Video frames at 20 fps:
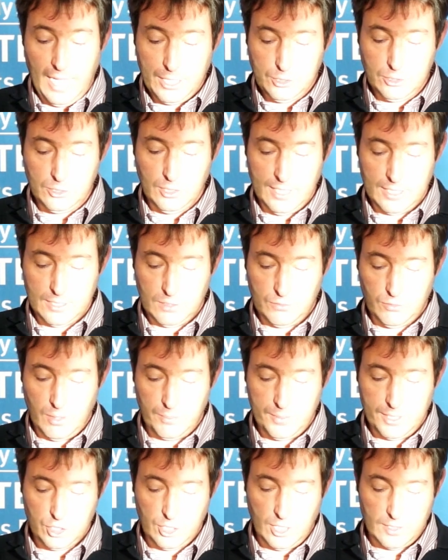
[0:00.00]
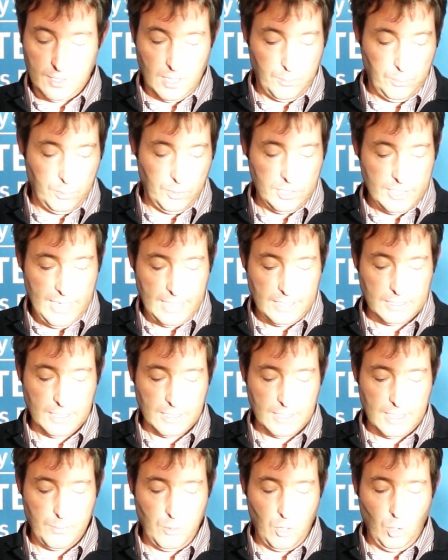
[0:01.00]
isolated from each other,
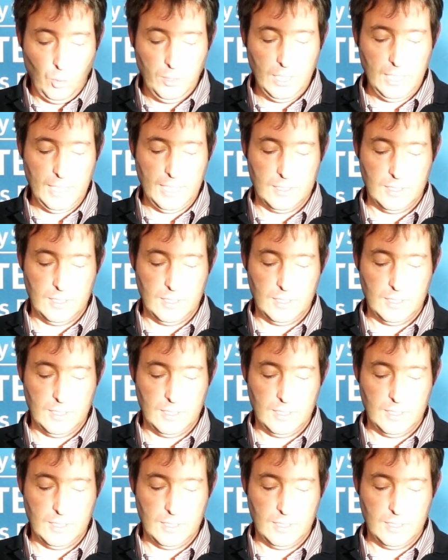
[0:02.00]
protecting them only